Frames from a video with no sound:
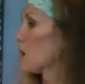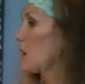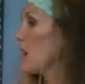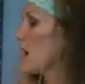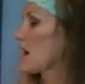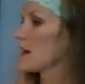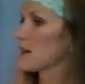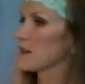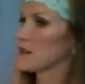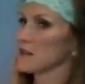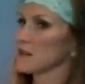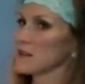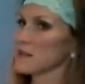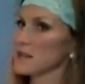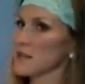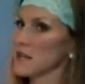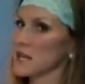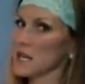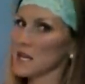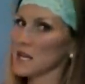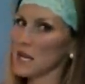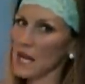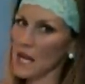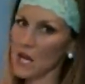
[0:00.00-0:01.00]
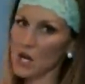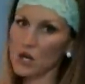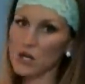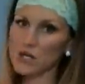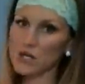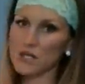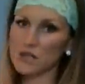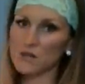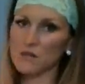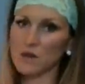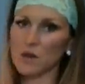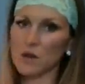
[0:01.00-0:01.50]
leg that's in
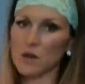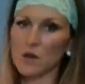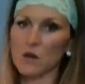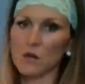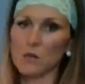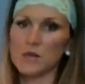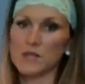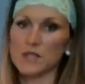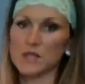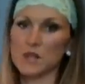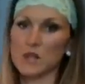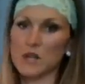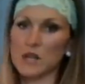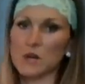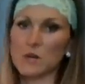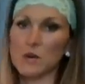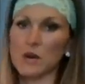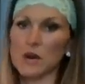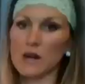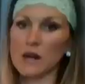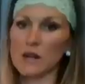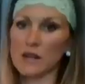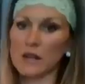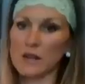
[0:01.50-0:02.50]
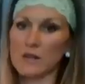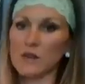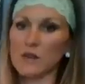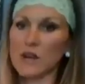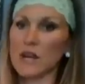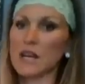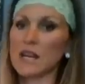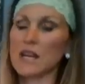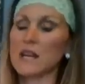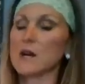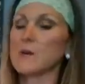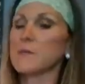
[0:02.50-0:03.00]
Harrisonville, Missouri, where I live
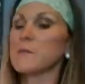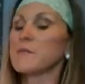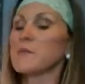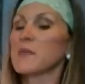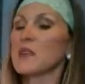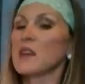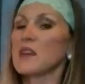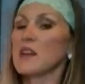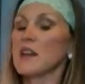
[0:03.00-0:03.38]
right now,